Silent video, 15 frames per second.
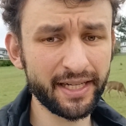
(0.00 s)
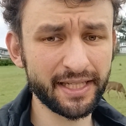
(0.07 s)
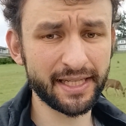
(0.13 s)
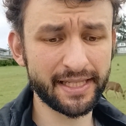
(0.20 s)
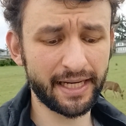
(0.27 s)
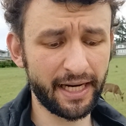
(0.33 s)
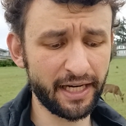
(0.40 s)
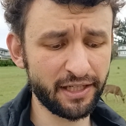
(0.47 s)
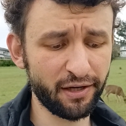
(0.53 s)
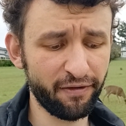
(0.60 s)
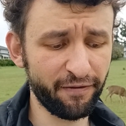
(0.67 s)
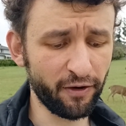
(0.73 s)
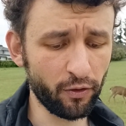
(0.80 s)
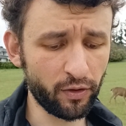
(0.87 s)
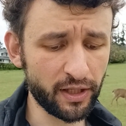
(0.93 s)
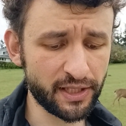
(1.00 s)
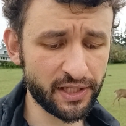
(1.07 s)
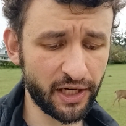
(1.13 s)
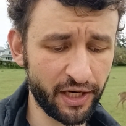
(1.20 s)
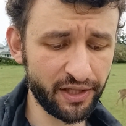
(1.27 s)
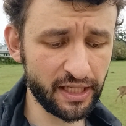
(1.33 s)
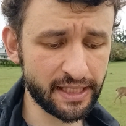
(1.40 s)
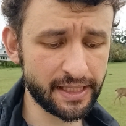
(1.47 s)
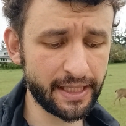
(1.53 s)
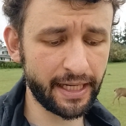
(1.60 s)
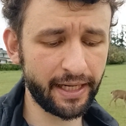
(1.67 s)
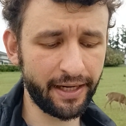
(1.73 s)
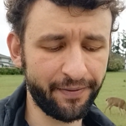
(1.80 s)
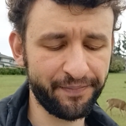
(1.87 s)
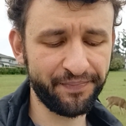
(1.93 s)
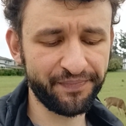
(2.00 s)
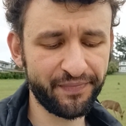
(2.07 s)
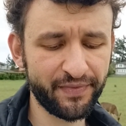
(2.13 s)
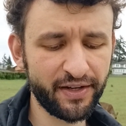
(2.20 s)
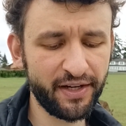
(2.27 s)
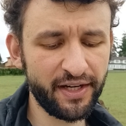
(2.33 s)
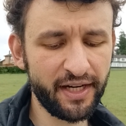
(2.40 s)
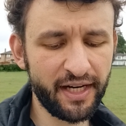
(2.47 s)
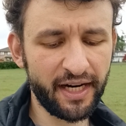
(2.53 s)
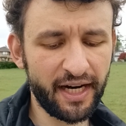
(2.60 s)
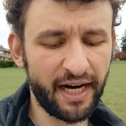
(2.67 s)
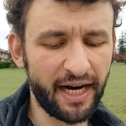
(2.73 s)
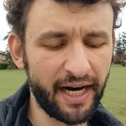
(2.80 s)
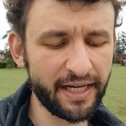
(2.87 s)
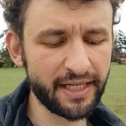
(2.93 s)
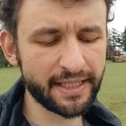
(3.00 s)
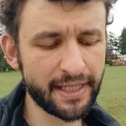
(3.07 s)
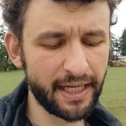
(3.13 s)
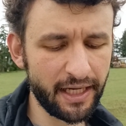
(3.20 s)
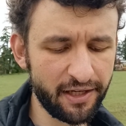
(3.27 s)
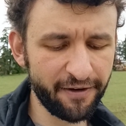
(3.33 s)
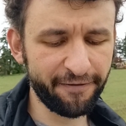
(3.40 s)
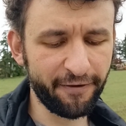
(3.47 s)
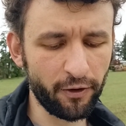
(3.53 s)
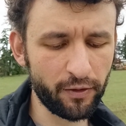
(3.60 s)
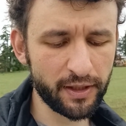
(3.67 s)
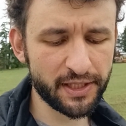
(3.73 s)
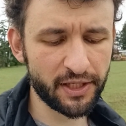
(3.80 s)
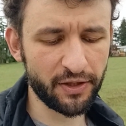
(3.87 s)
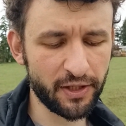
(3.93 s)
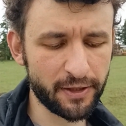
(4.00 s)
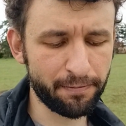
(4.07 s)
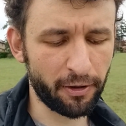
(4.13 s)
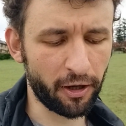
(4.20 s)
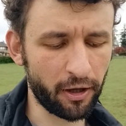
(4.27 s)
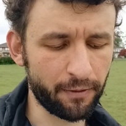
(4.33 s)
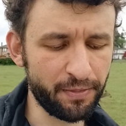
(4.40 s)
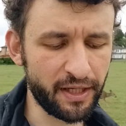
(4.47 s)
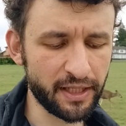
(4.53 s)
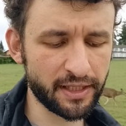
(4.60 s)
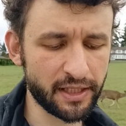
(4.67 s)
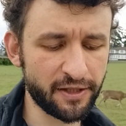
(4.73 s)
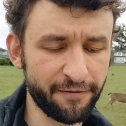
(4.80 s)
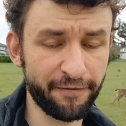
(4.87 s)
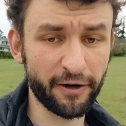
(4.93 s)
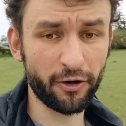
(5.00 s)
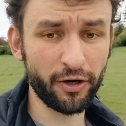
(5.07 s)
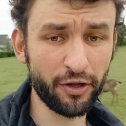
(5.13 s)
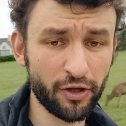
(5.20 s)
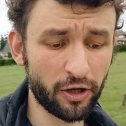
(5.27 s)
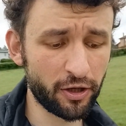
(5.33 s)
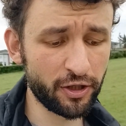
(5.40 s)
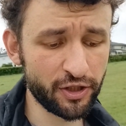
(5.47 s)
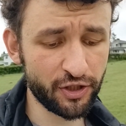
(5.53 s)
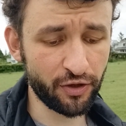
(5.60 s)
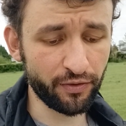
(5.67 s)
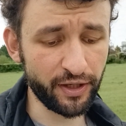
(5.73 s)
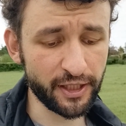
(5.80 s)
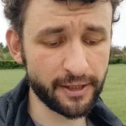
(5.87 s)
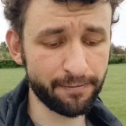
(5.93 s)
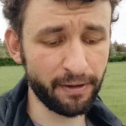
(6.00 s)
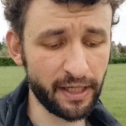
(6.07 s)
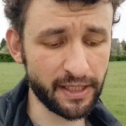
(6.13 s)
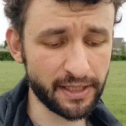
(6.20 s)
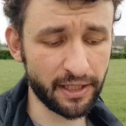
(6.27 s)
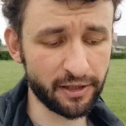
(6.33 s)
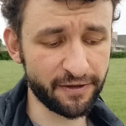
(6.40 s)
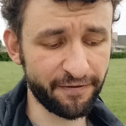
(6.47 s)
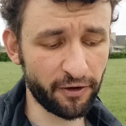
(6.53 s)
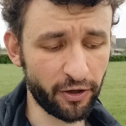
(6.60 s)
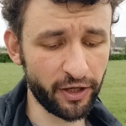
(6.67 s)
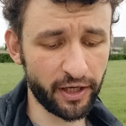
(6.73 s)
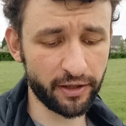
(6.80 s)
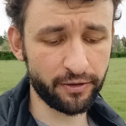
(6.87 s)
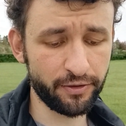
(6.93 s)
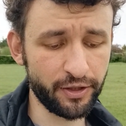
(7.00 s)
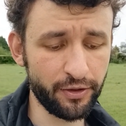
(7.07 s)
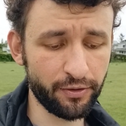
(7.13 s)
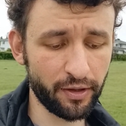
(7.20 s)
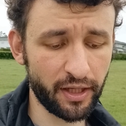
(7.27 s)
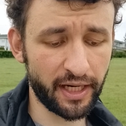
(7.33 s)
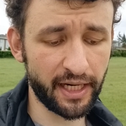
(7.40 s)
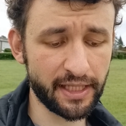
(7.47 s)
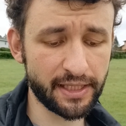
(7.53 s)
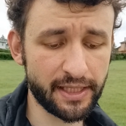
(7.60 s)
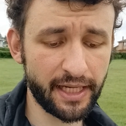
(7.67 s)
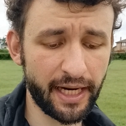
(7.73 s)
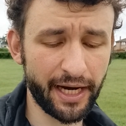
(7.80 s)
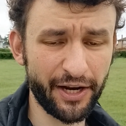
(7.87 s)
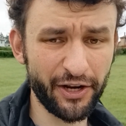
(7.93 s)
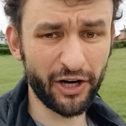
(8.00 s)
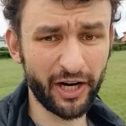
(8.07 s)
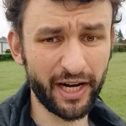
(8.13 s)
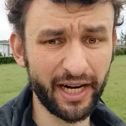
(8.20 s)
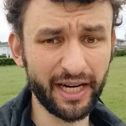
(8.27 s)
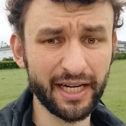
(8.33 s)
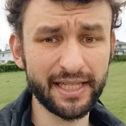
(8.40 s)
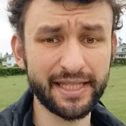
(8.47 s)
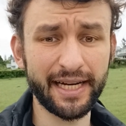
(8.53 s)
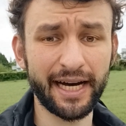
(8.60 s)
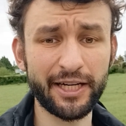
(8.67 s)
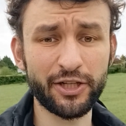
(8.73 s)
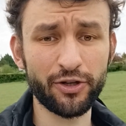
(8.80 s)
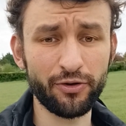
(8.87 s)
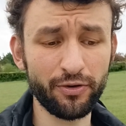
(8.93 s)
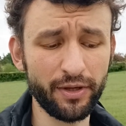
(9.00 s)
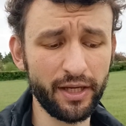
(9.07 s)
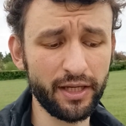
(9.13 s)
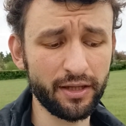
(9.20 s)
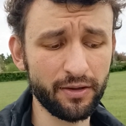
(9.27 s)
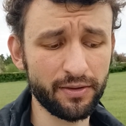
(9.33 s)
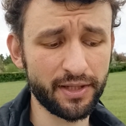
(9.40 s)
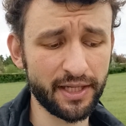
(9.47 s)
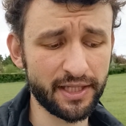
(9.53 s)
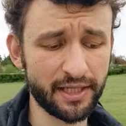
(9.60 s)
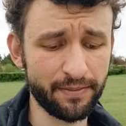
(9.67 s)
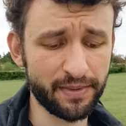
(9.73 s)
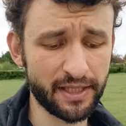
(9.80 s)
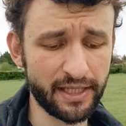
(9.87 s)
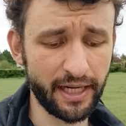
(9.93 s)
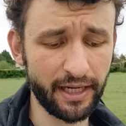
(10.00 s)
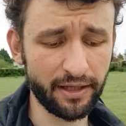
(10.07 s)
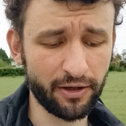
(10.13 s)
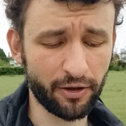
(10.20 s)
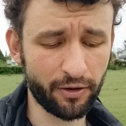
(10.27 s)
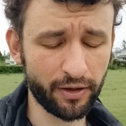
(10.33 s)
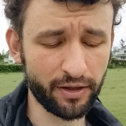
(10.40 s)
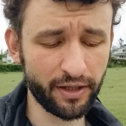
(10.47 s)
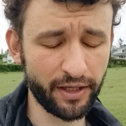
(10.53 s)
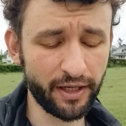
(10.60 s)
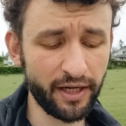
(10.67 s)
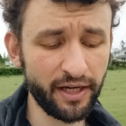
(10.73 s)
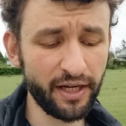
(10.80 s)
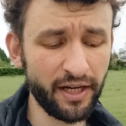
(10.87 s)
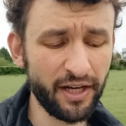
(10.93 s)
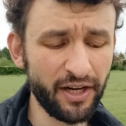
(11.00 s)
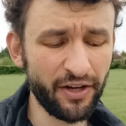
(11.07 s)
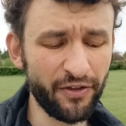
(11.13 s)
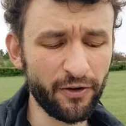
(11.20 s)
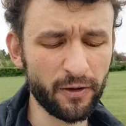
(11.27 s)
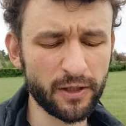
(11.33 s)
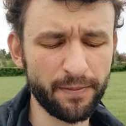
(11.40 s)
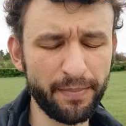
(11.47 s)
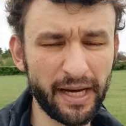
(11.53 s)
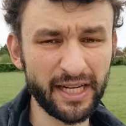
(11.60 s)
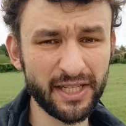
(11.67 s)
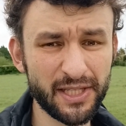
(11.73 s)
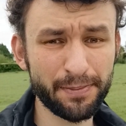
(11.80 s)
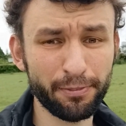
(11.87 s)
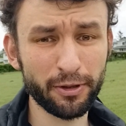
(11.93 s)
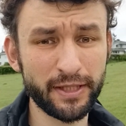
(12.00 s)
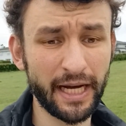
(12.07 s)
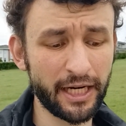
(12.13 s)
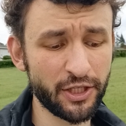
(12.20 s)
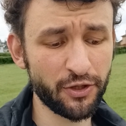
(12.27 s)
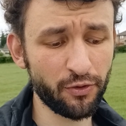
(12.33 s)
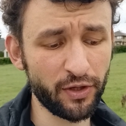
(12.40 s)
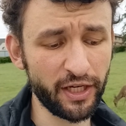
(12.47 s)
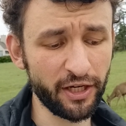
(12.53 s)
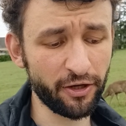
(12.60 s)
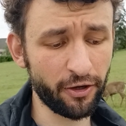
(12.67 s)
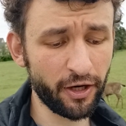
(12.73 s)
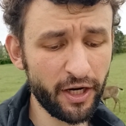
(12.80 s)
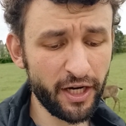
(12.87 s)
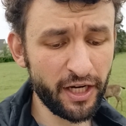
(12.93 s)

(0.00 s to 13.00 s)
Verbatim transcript: decide to focus on this setting? I decided to focus on this park because it's a very large green space that is very underutilized and not in its natural ecosystem state currently. There's immense potential here